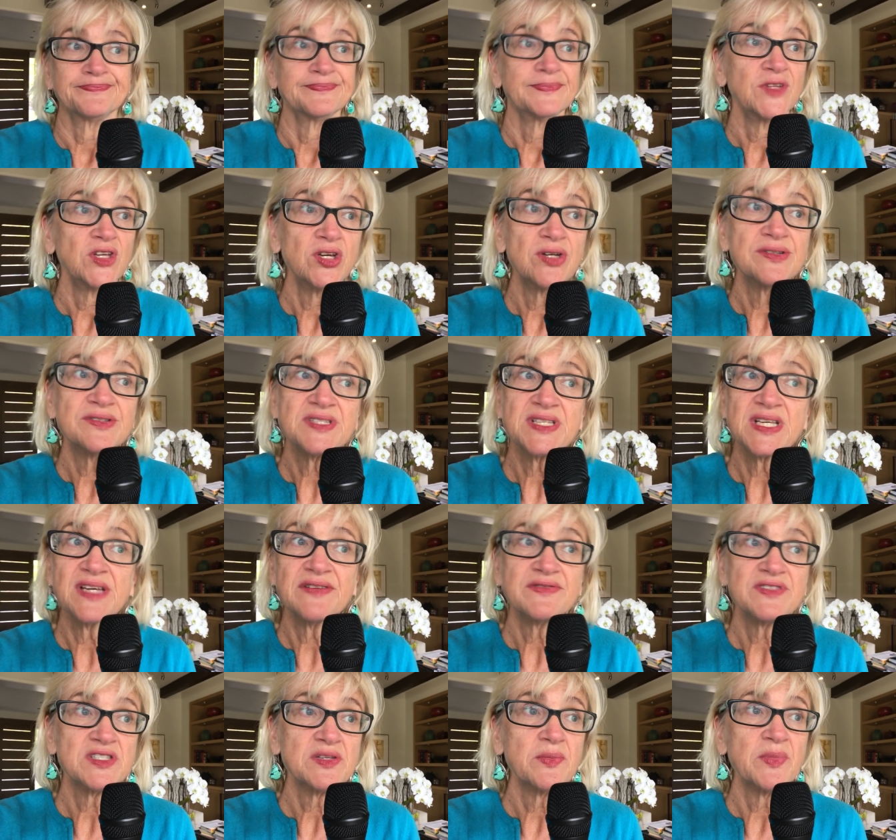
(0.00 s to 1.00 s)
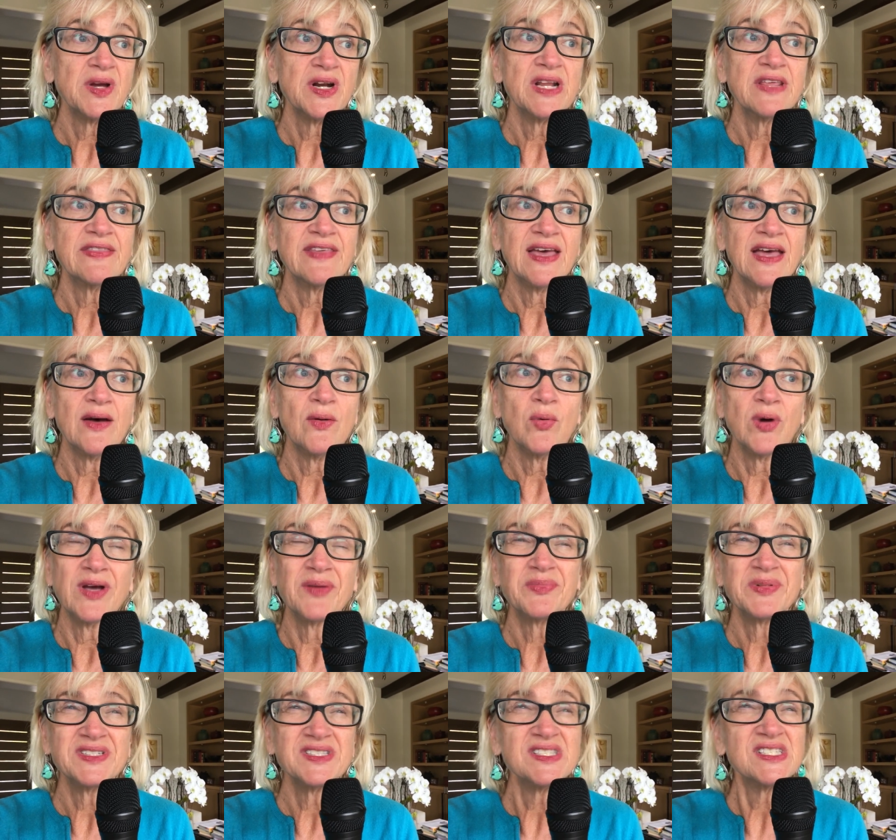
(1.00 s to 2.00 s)
you can save some money that way.
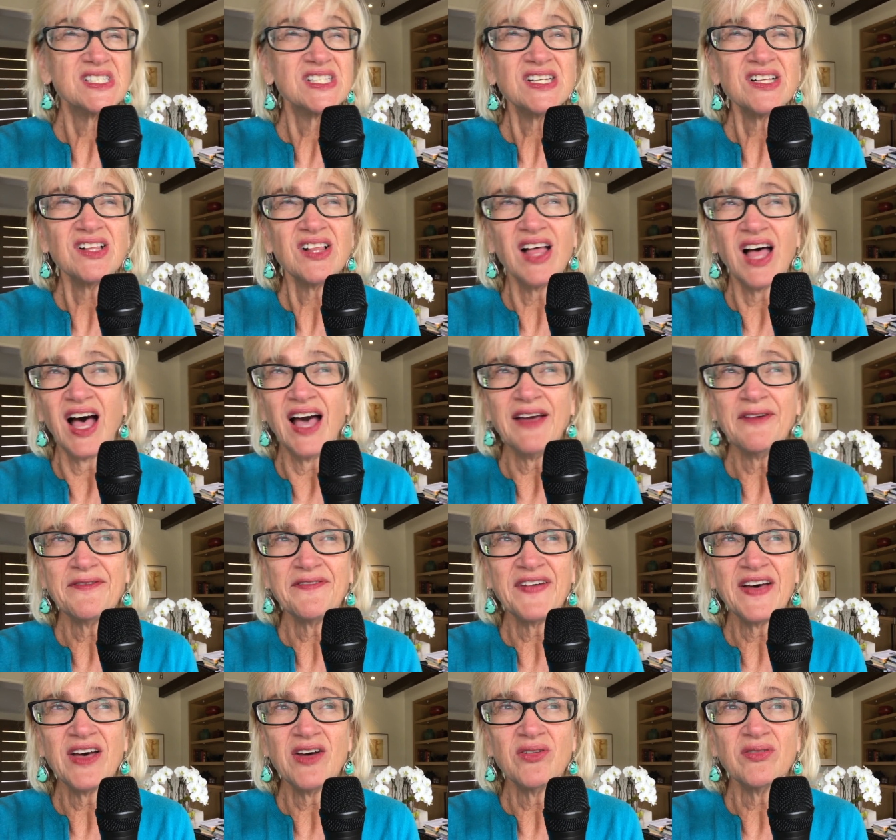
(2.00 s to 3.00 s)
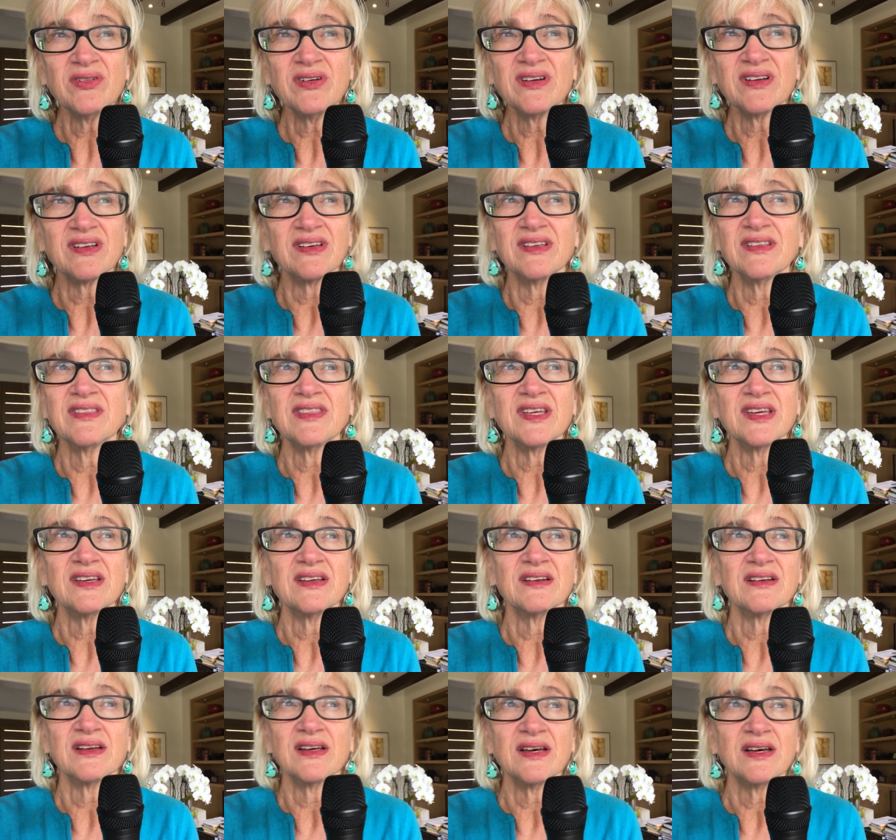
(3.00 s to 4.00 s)
But still, I found
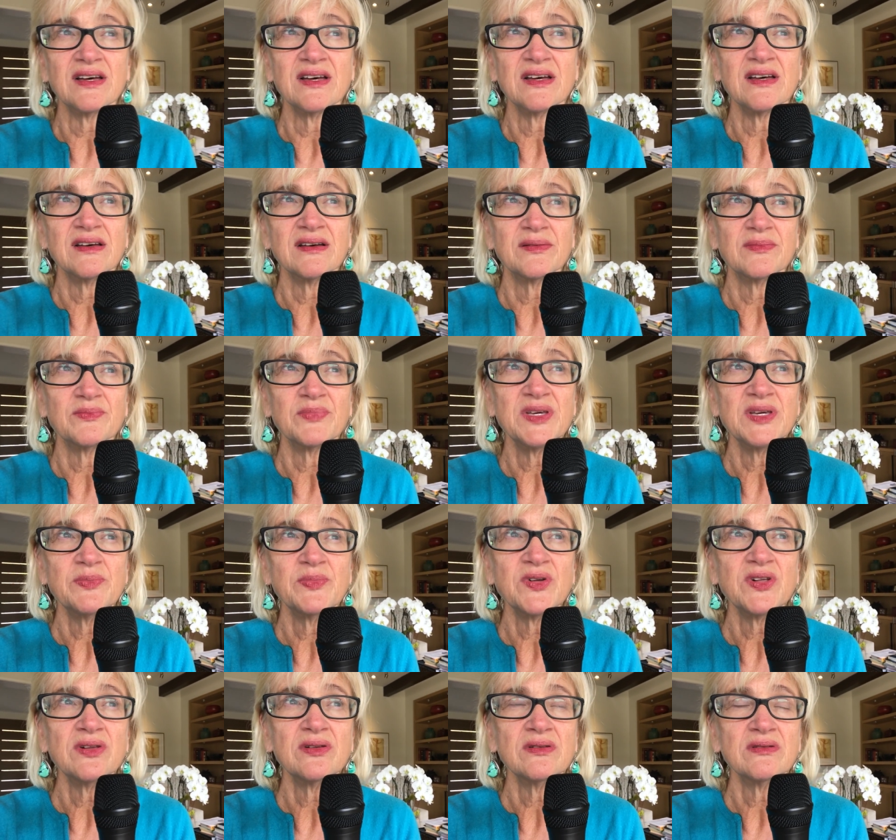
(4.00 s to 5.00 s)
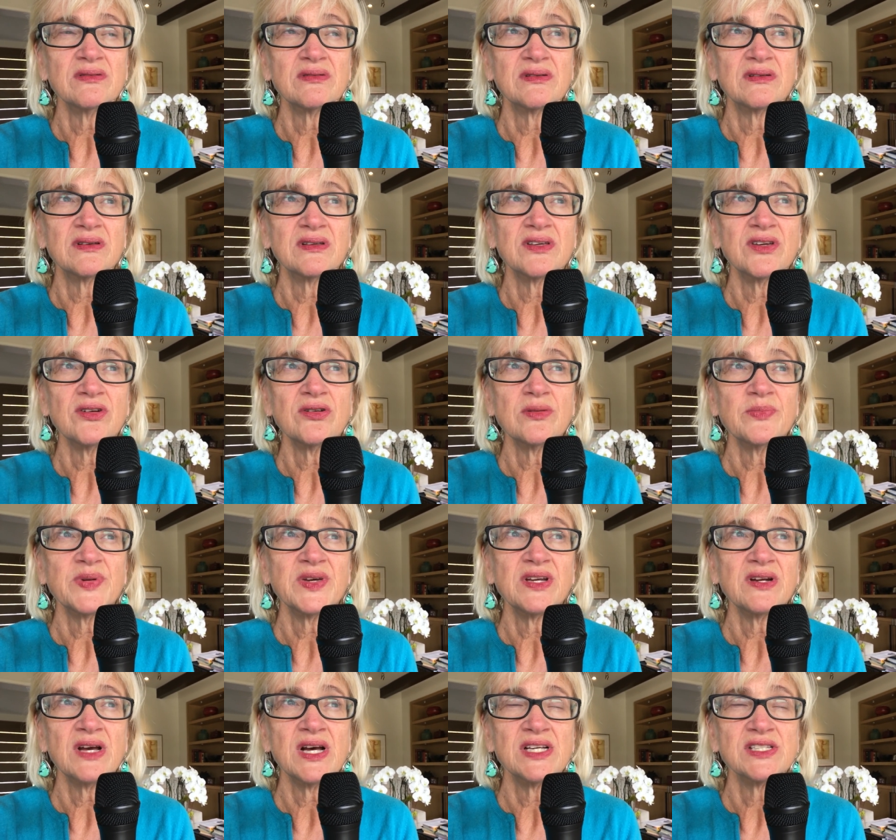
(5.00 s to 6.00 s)
that
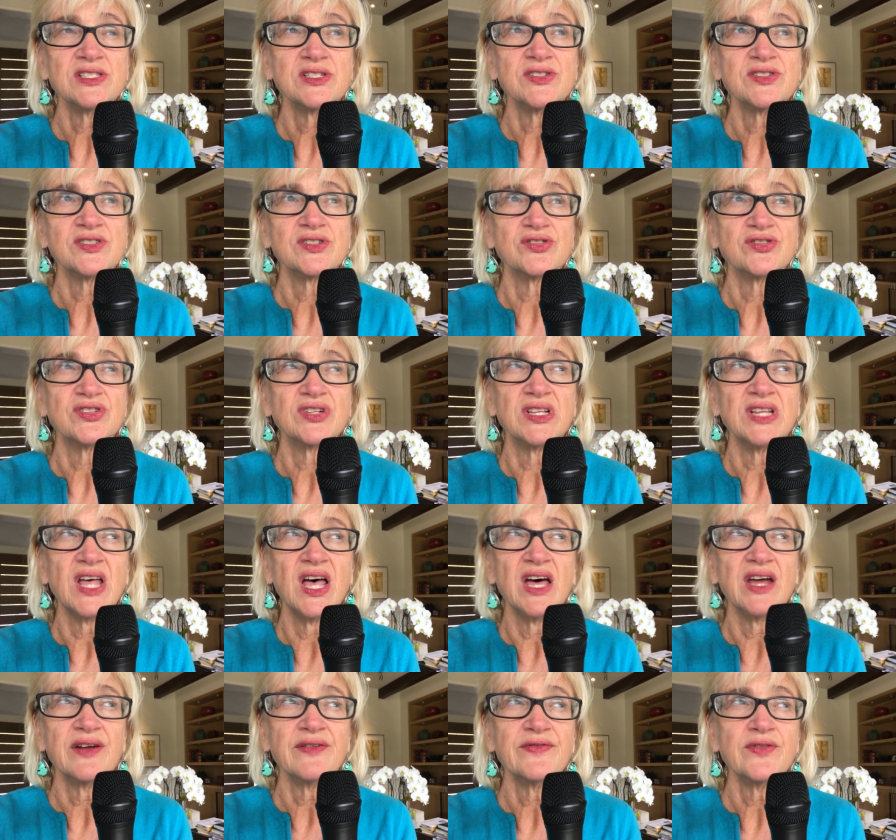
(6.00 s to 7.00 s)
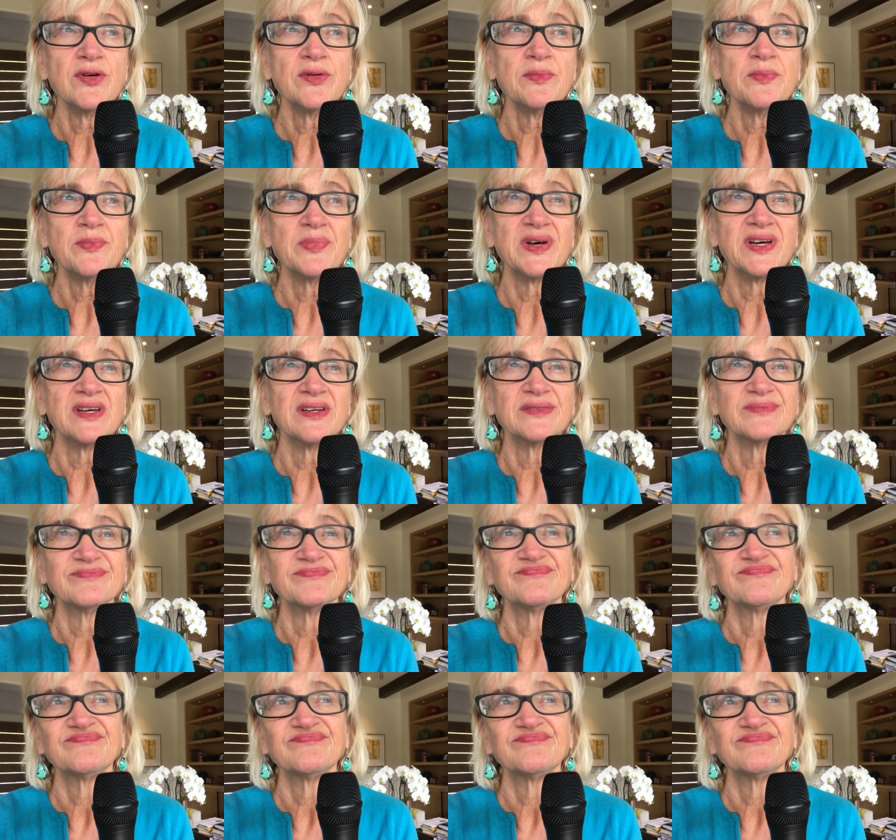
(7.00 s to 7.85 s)
European hostels, there's a lot of them, but